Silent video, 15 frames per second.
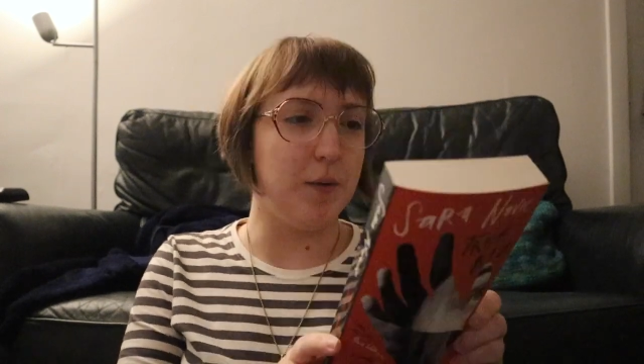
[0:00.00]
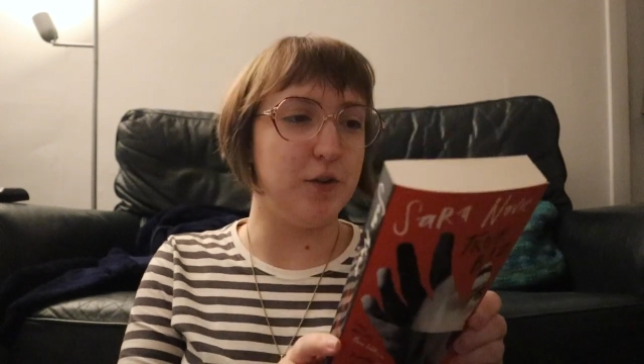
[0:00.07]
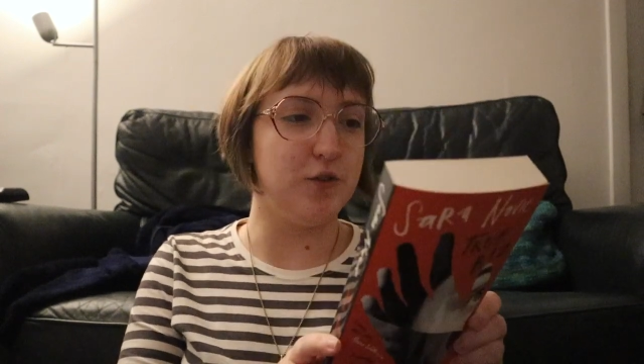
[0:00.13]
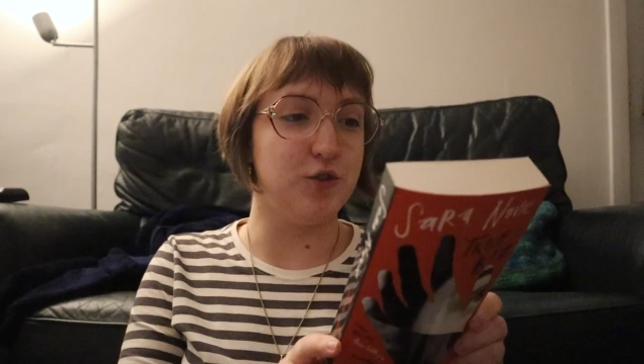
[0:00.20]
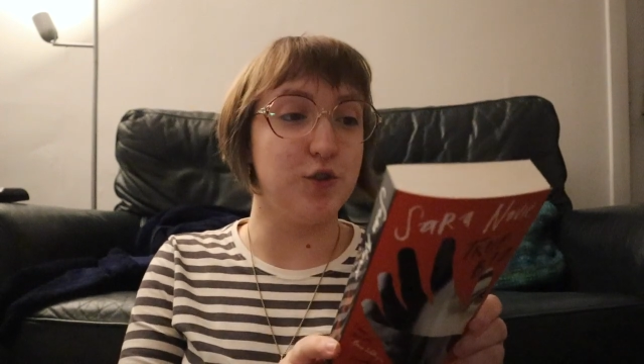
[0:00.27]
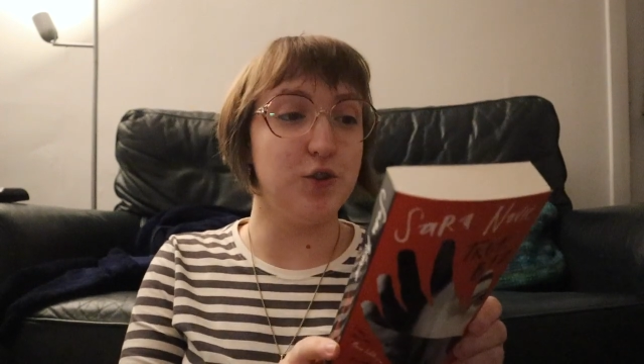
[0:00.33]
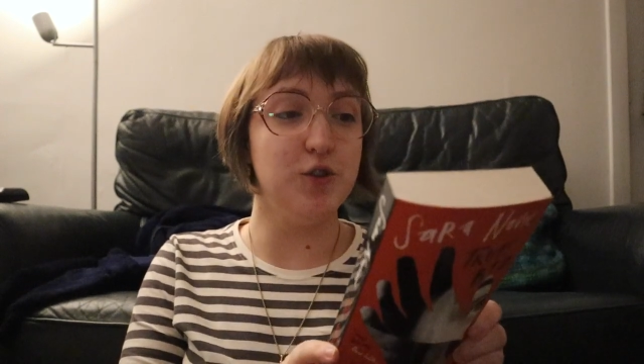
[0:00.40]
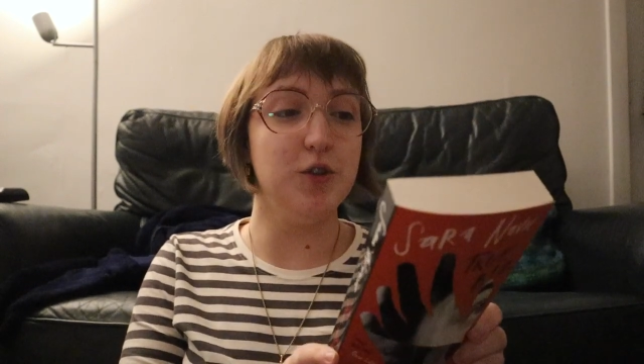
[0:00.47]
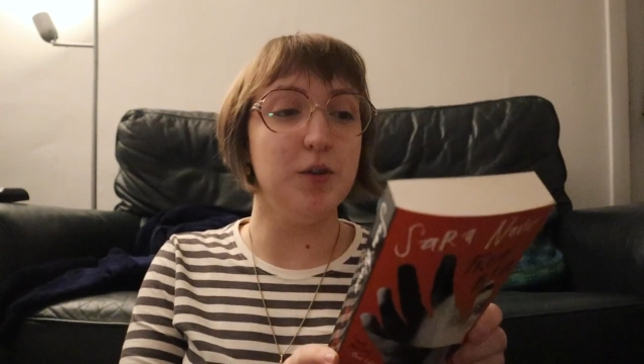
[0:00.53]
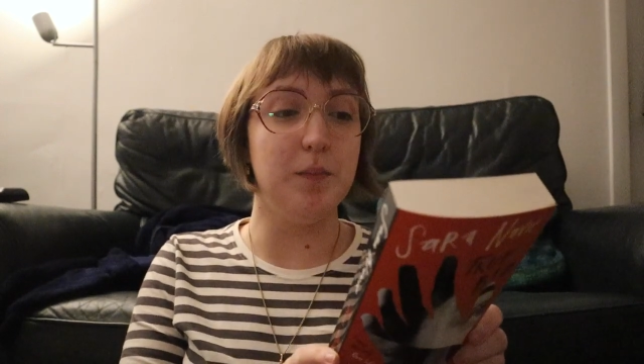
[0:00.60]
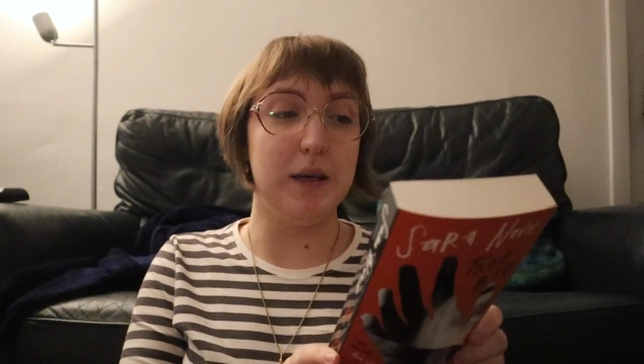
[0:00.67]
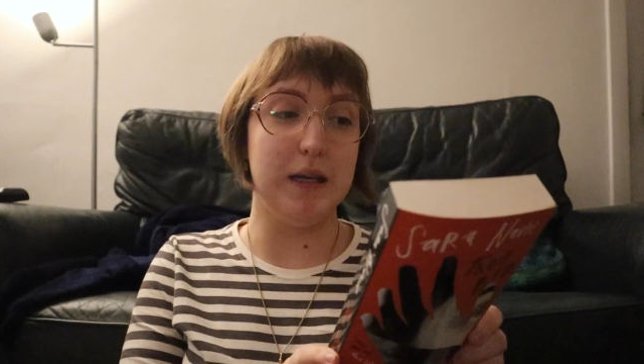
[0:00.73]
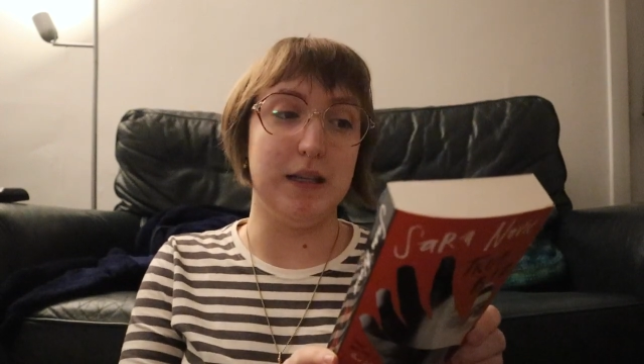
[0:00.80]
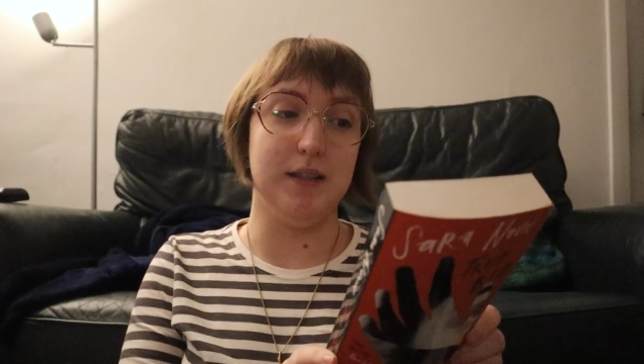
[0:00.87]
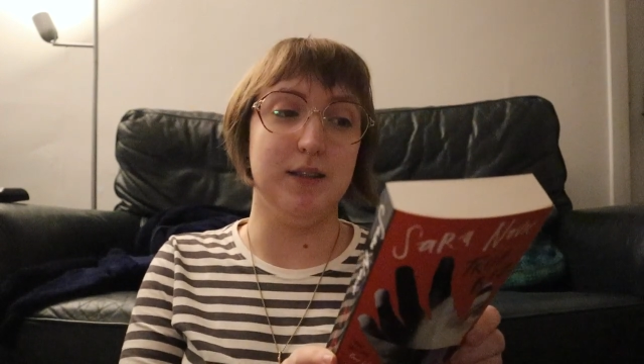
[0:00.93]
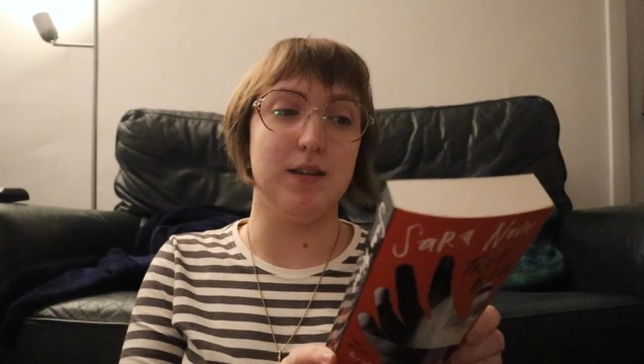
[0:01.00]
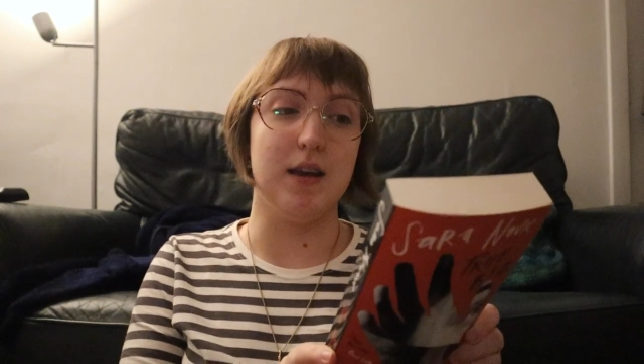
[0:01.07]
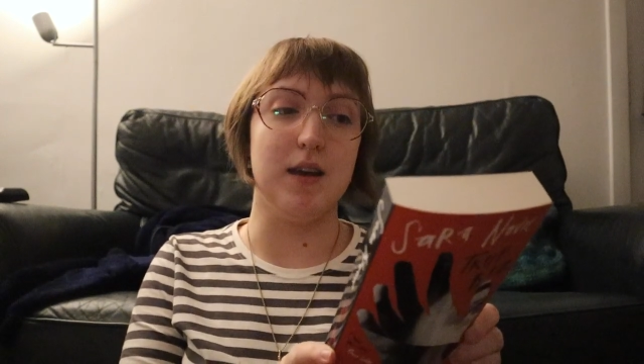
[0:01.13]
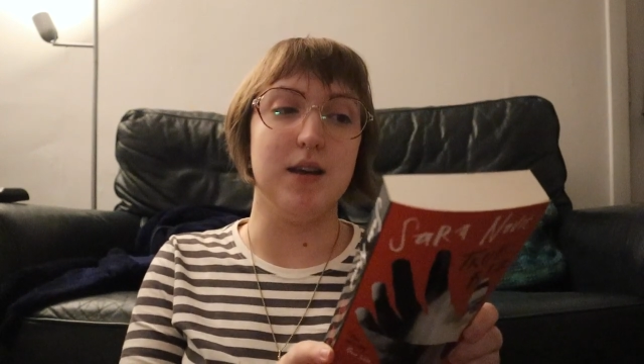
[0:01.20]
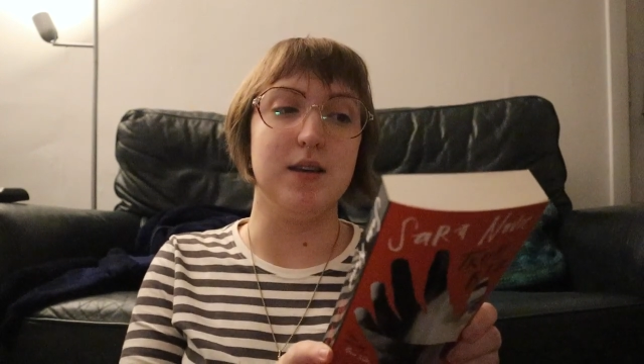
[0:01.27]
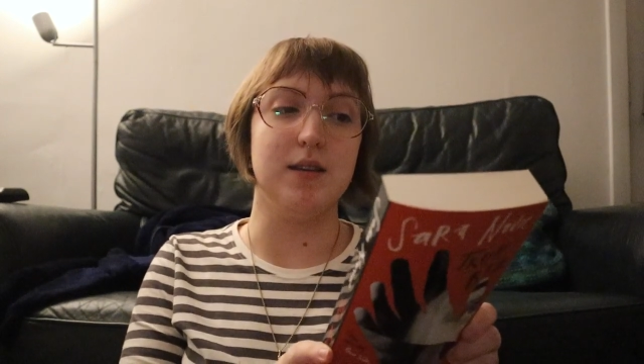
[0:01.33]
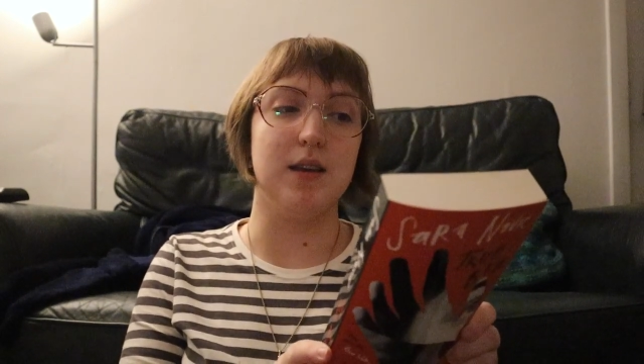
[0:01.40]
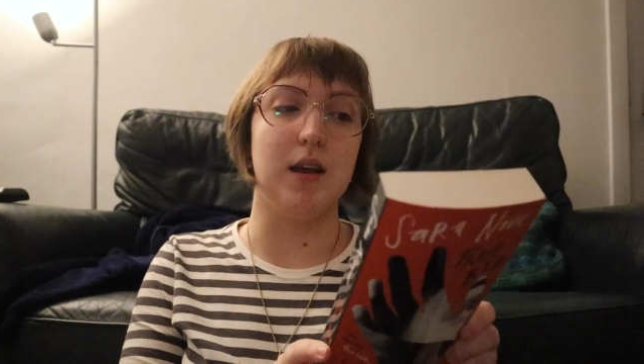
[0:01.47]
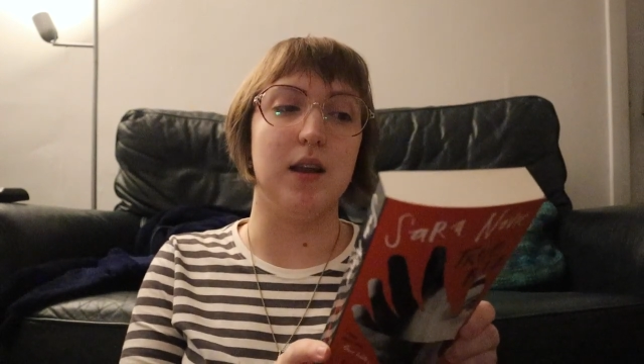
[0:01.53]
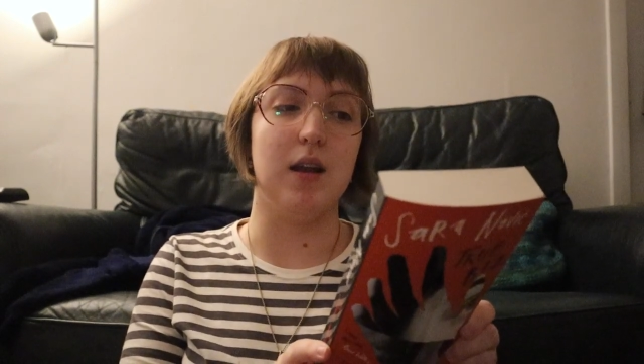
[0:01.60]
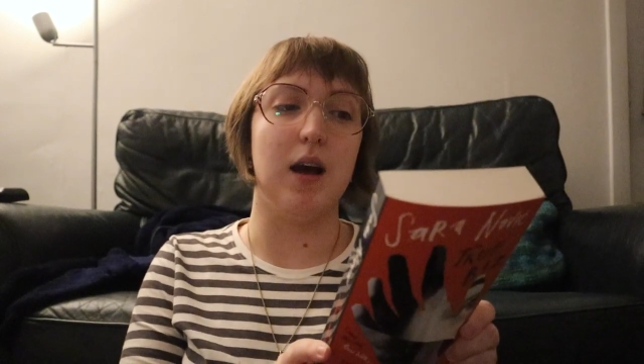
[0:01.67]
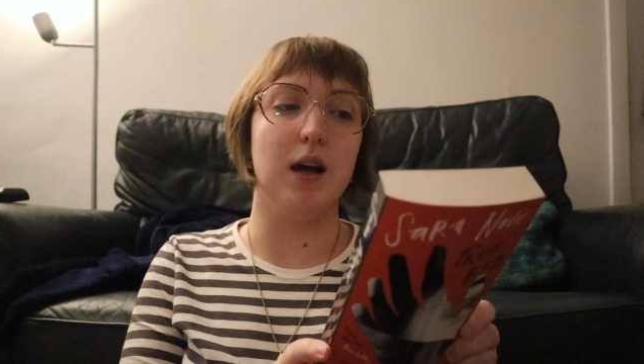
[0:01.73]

But True Biz is an